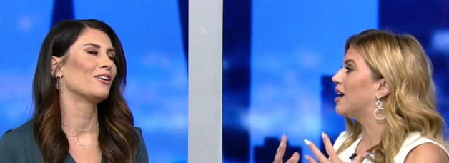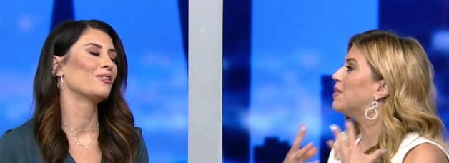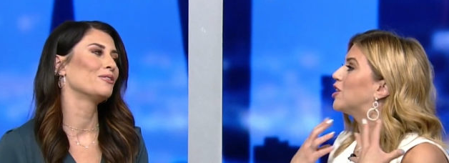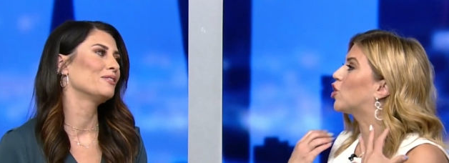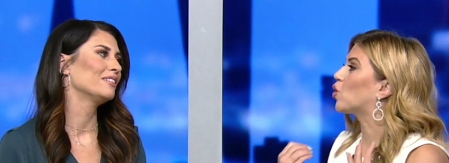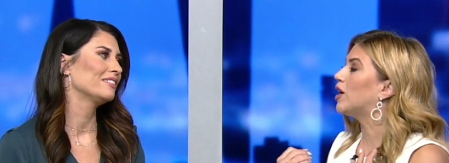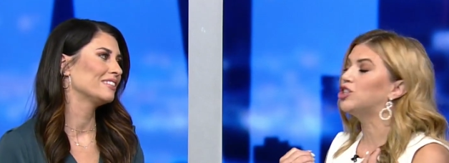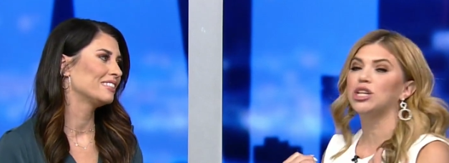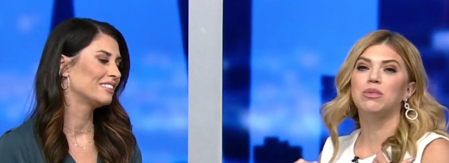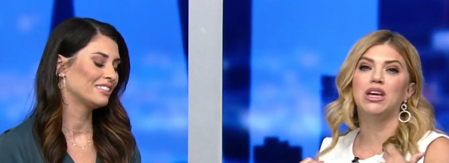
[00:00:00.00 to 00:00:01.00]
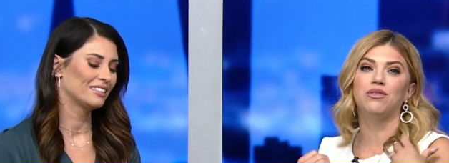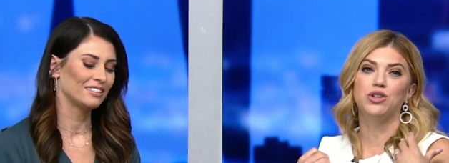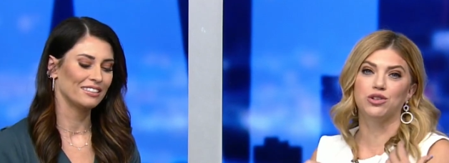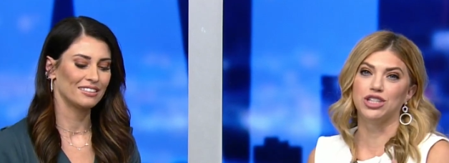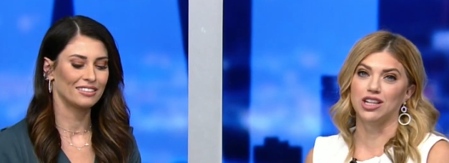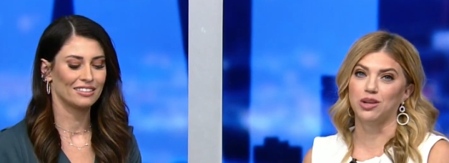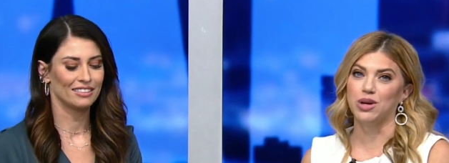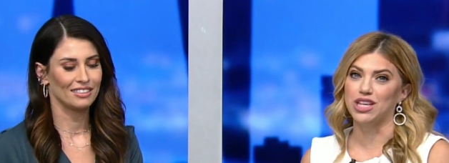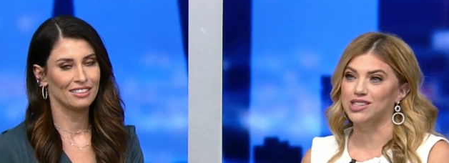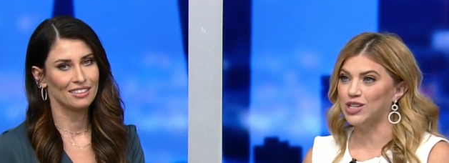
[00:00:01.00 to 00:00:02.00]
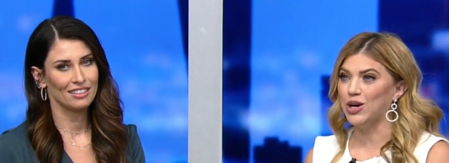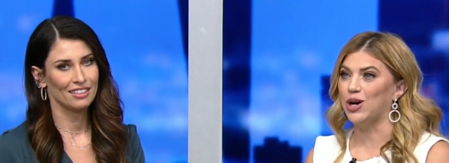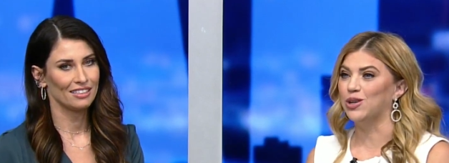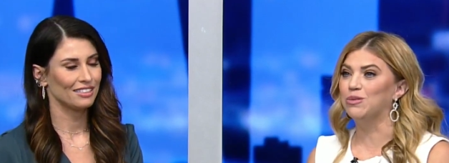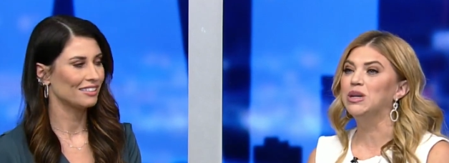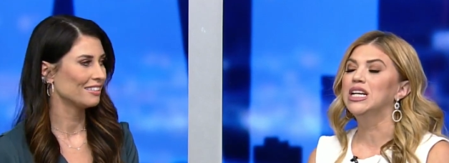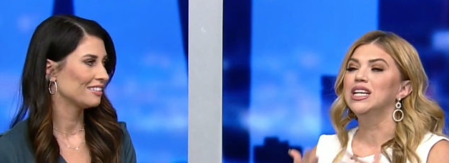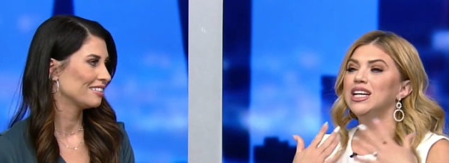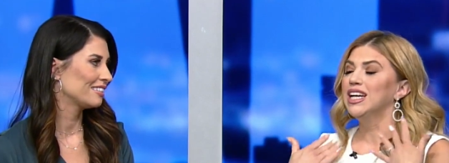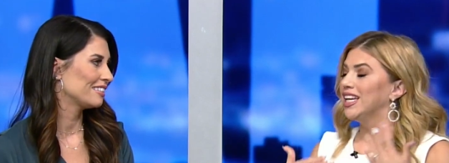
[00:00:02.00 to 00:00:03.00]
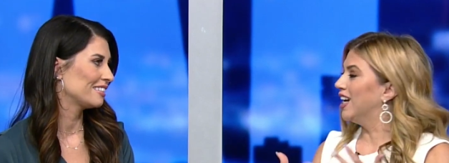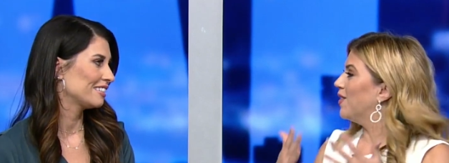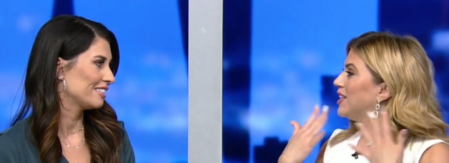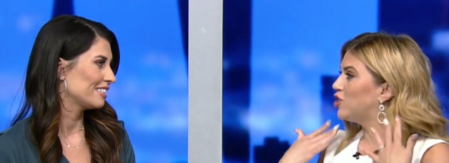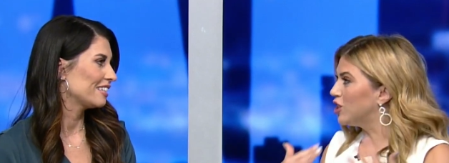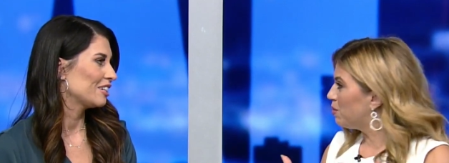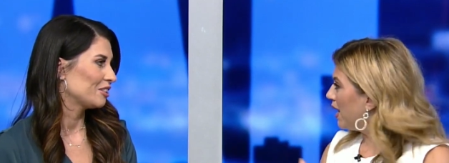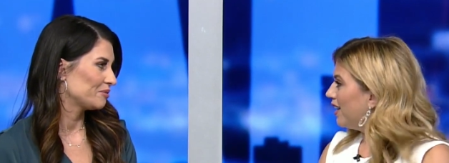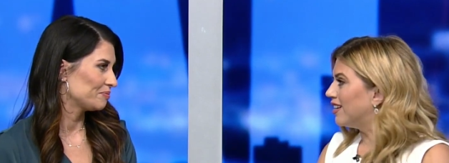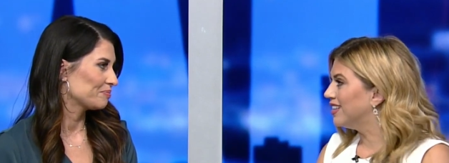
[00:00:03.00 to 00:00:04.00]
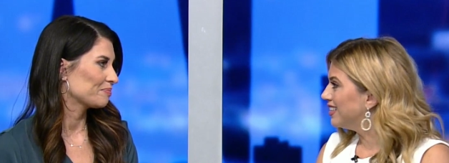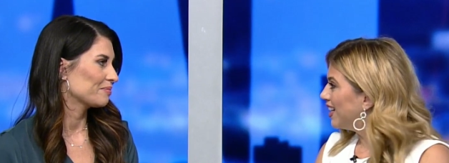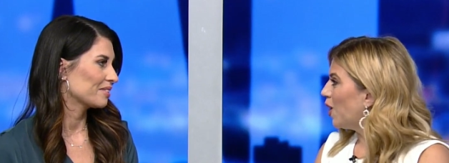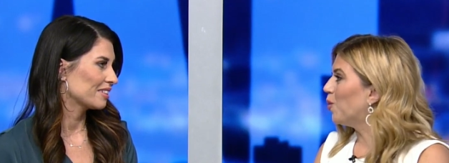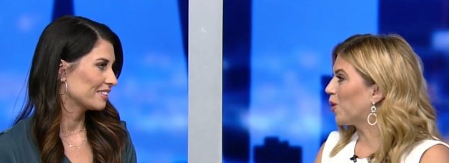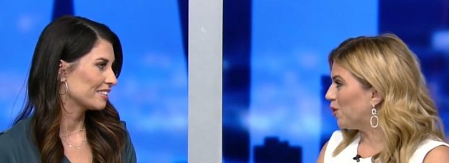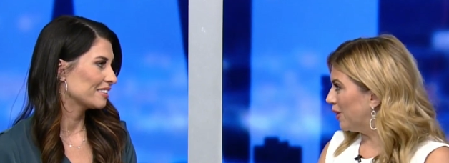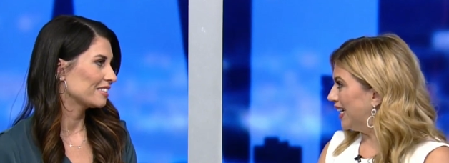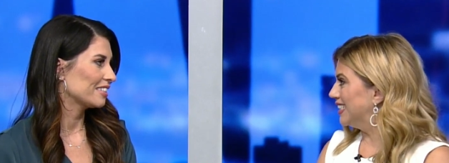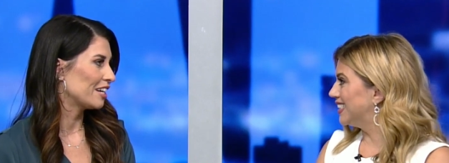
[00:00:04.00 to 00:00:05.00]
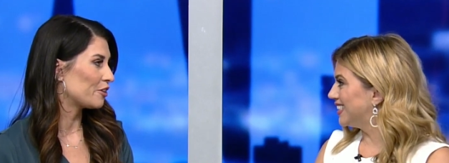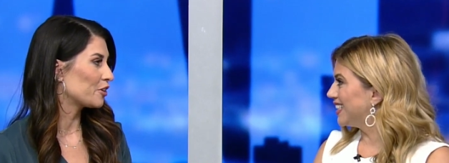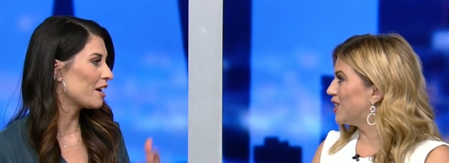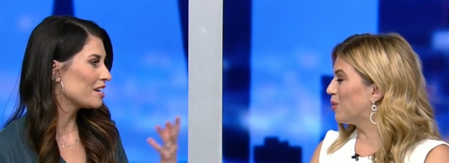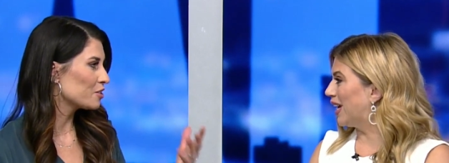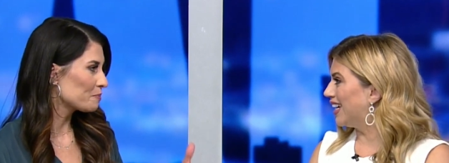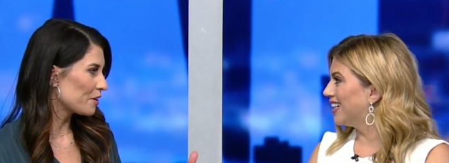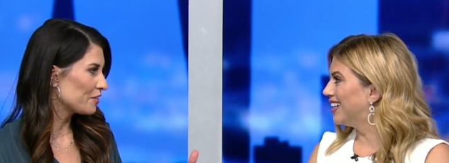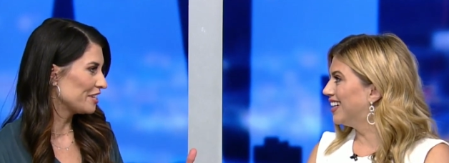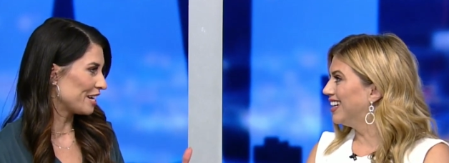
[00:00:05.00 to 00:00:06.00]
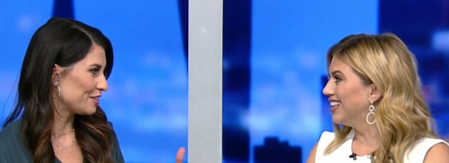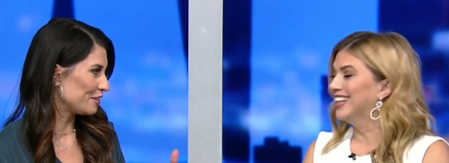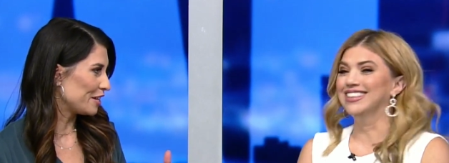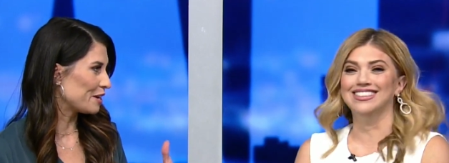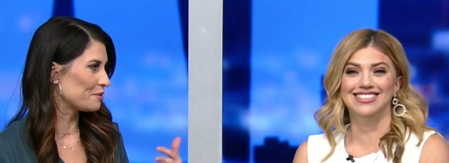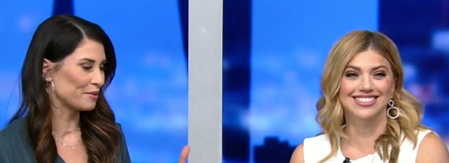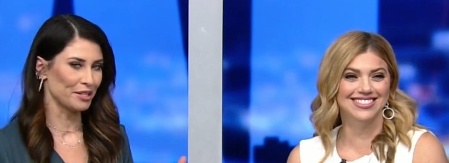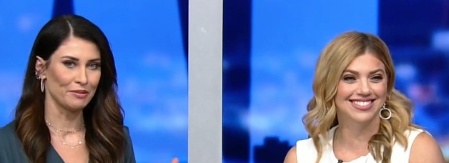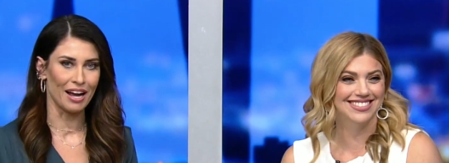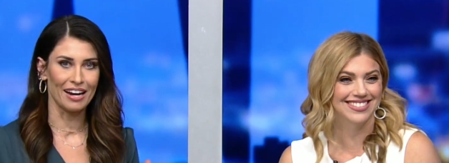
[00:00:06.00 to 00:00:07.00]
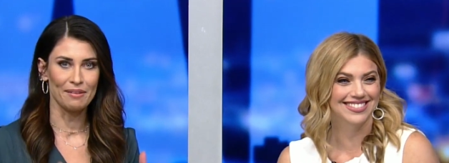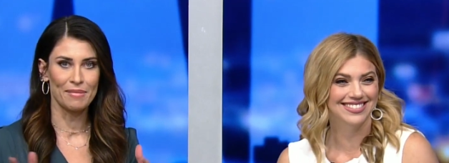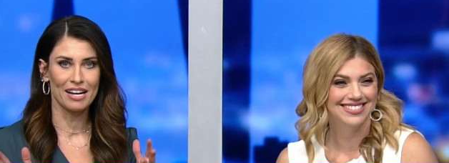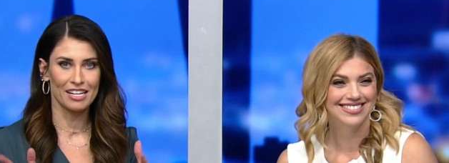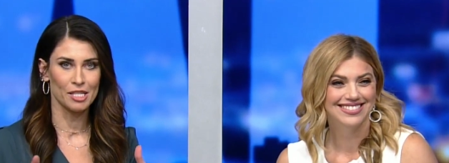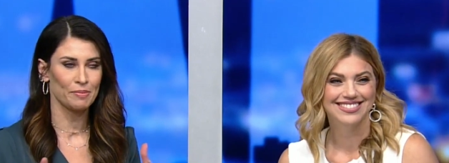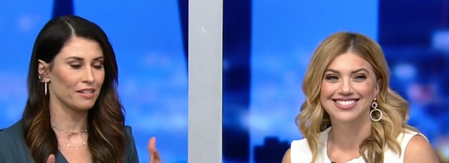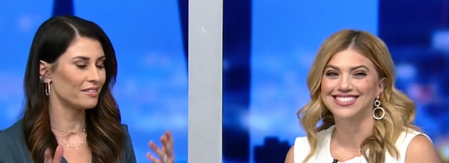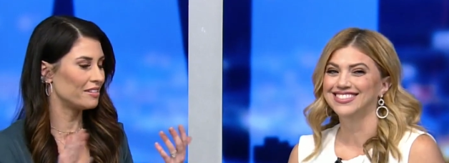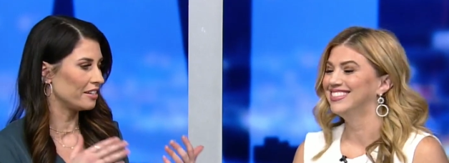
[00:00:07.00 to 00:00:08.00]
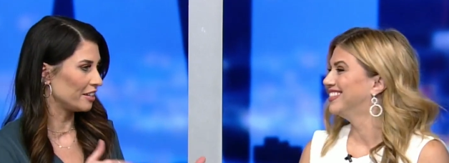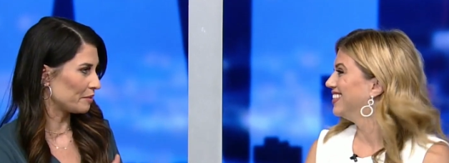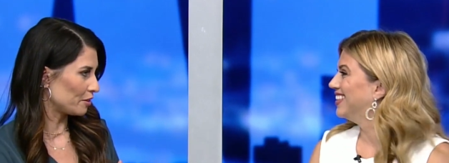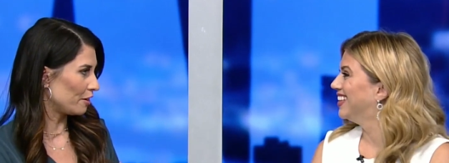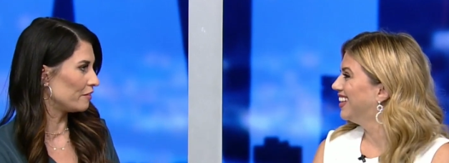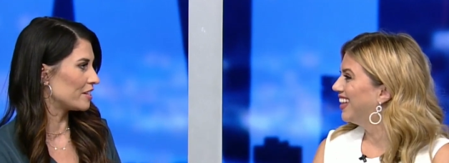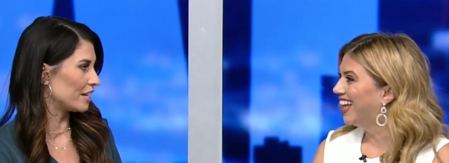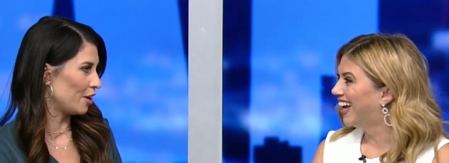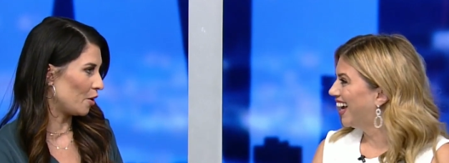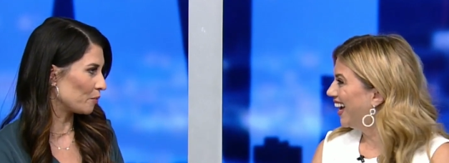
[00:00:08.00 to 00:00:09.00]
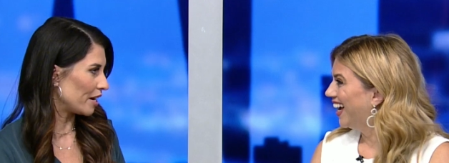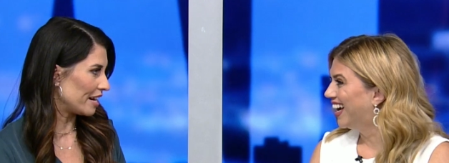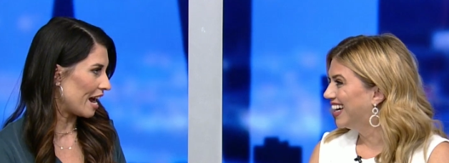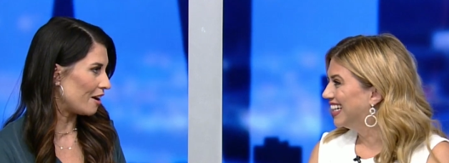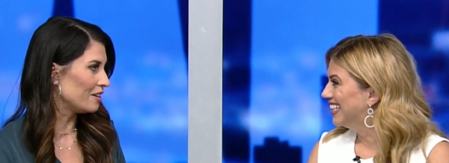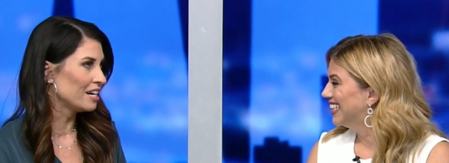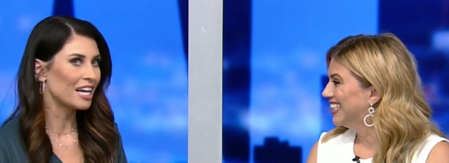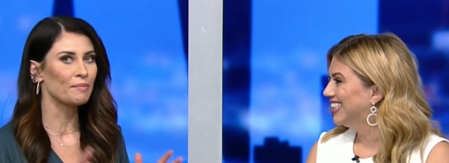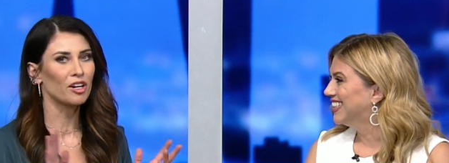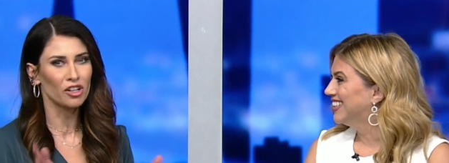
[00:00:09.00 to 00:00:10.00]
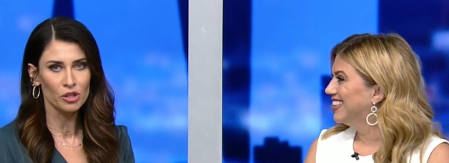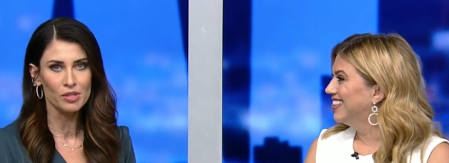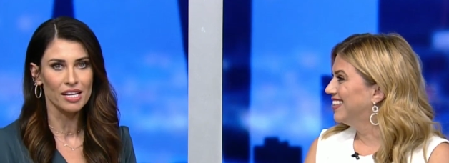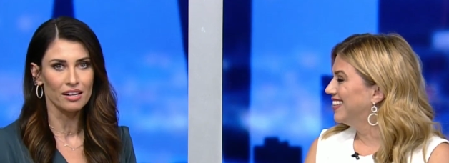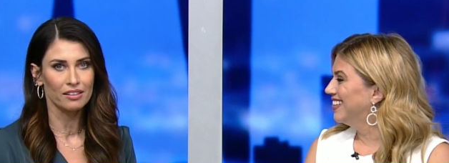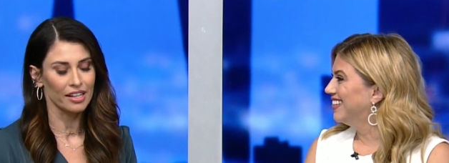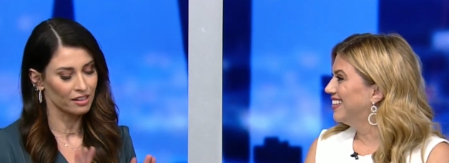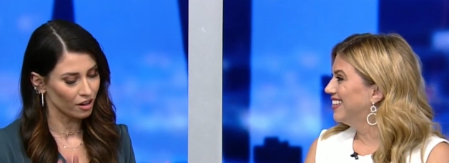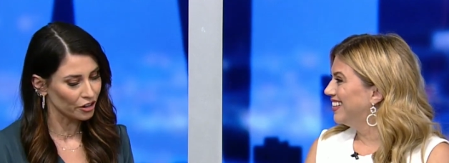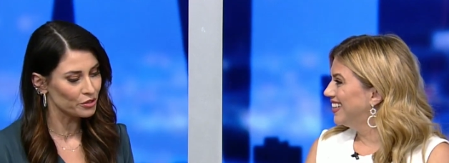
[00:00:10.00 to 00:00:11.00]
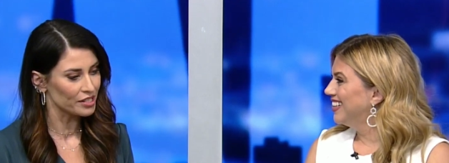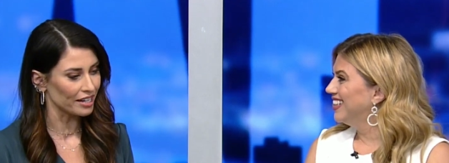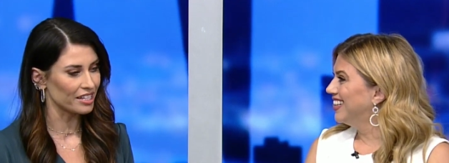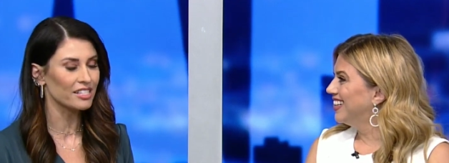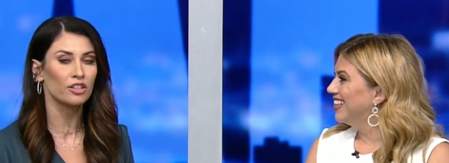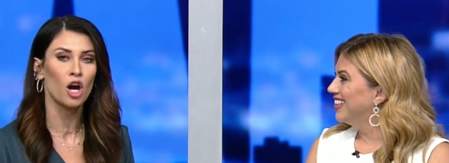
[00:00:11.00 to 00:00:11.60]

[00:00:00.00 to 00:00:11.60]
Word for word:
Speaker 1: have been crushing me if you're dealing with this at home. You know, it's just been a whirlwind. I know your eyes week. look
Speaker 2: better than yesterday. They were really red. My husband's dealing with all of this at home right now, and I'm like, "Are you sick? Like, are you sick?" And he's like,